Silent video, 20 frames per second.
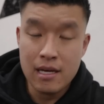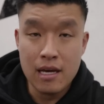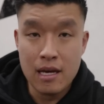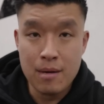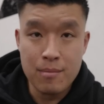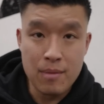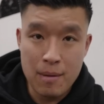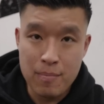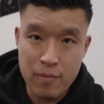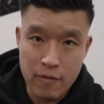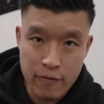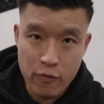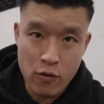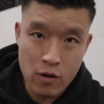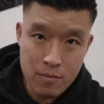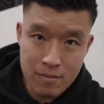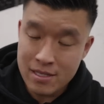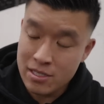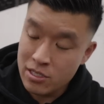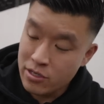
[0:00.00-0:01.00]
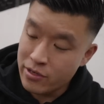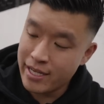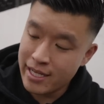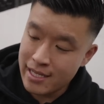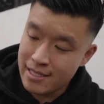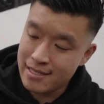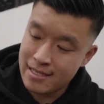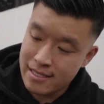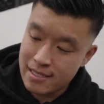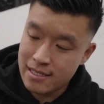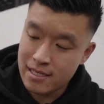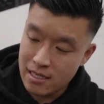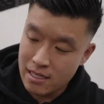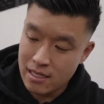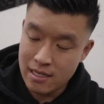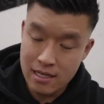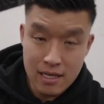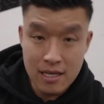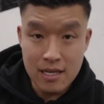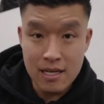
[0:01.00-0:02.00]
and my performance greens.
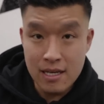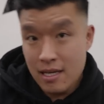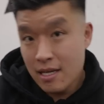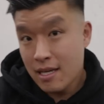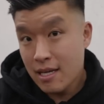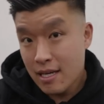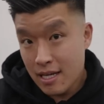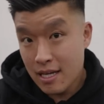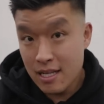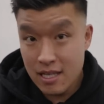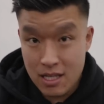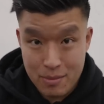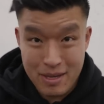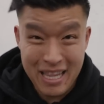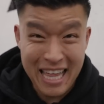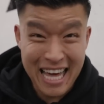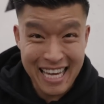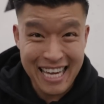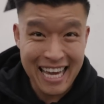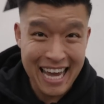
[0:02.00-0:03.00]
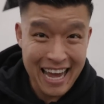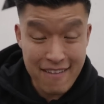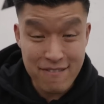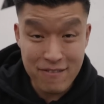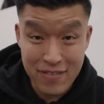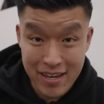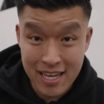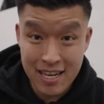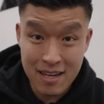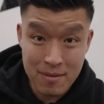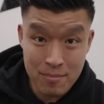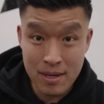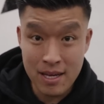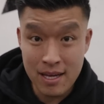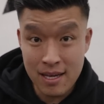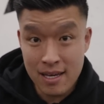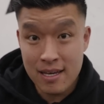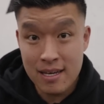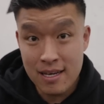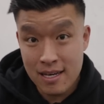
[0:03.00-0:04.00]
Get a little bit of that caffeine in
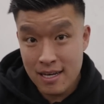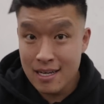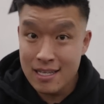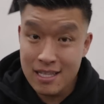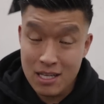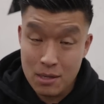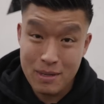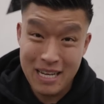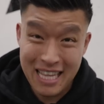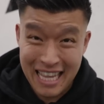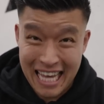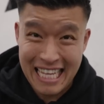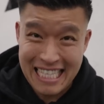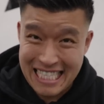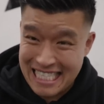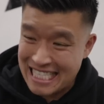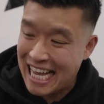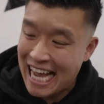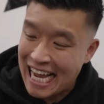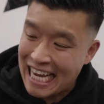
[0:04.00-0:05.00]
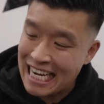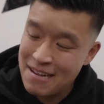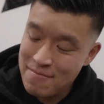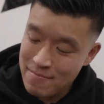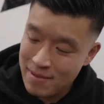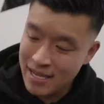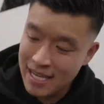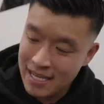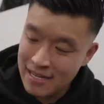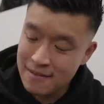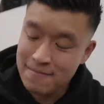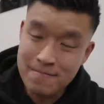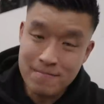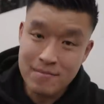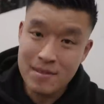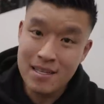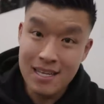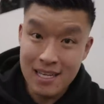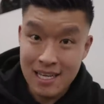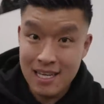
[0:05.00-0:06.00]
me, a little bit of that dynamine,
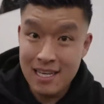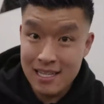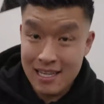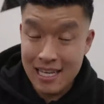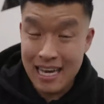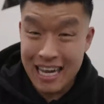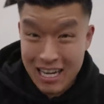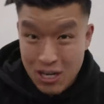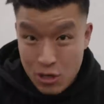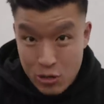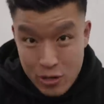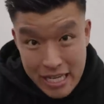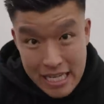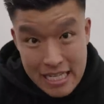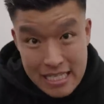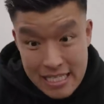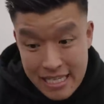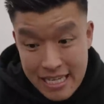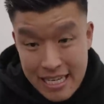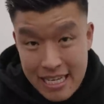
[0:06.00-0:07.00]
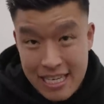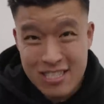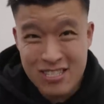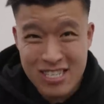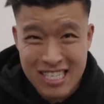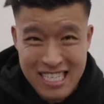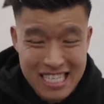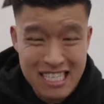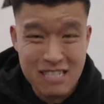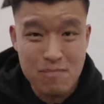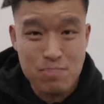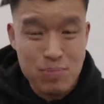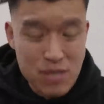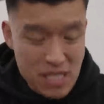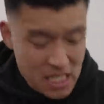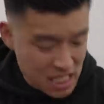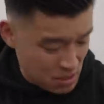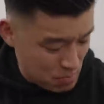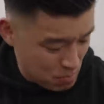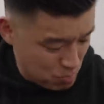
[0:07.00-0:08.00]
that creatine, so I get a
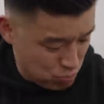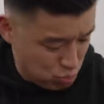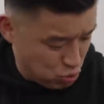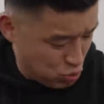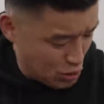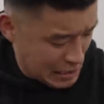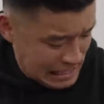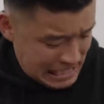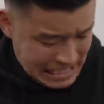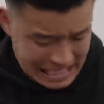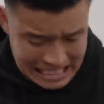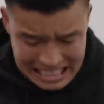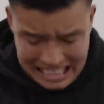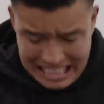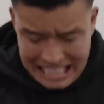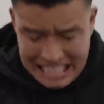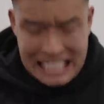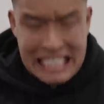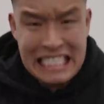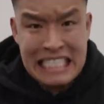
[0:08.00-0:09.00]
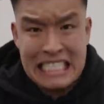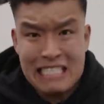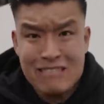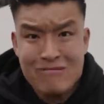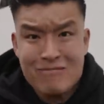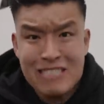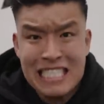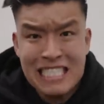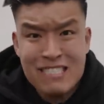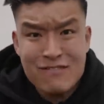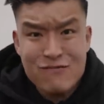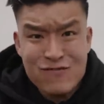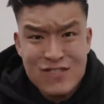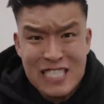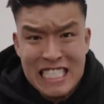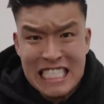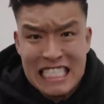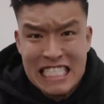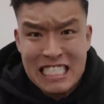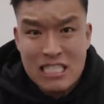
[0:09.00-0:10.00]
pump, and I get ready to
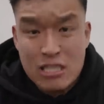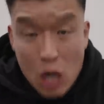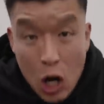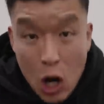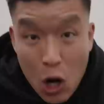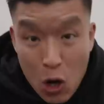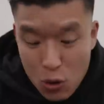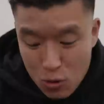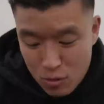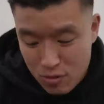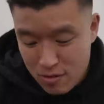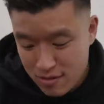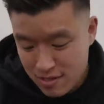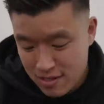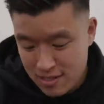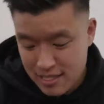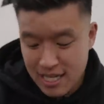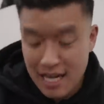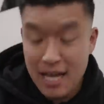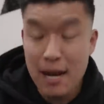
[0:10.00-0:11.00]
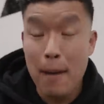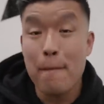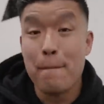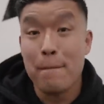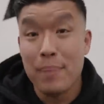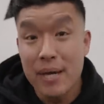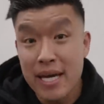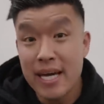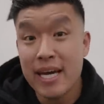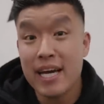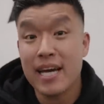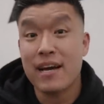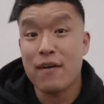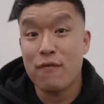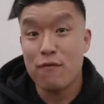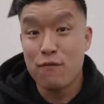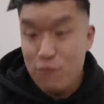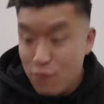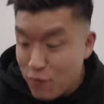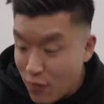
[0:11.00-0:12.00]
fucking go. So I got a big
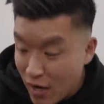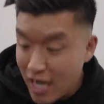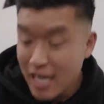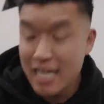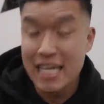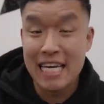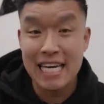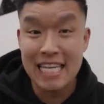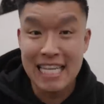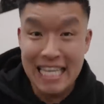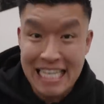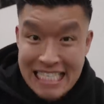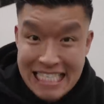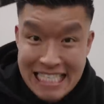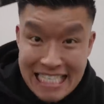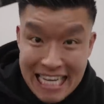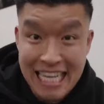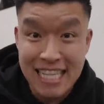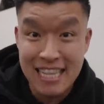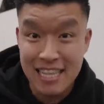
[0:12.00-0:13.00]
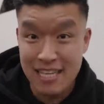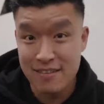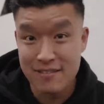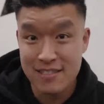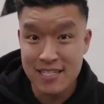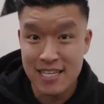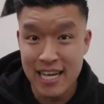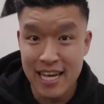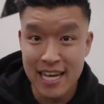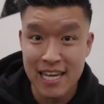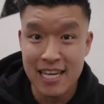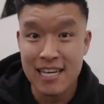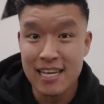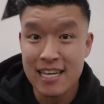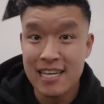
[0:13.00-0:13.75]
fucking deadlift today.